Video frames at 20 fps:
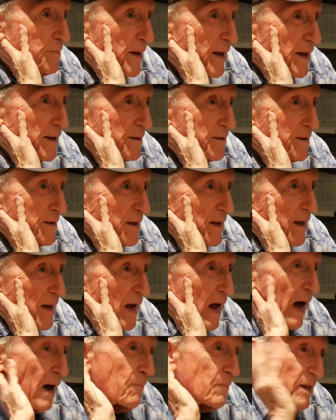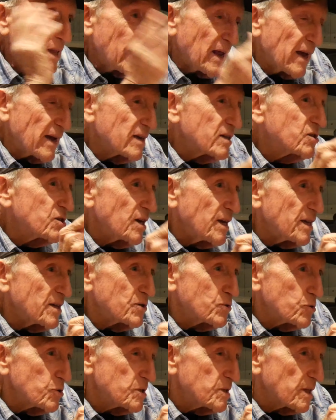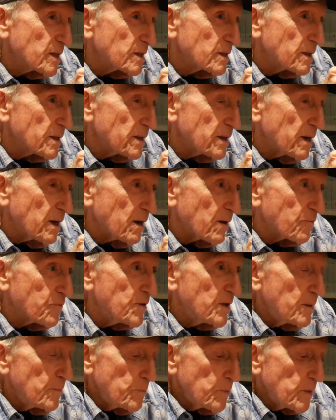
man. Isn't that amazing? I mean, actually, interestingly enough,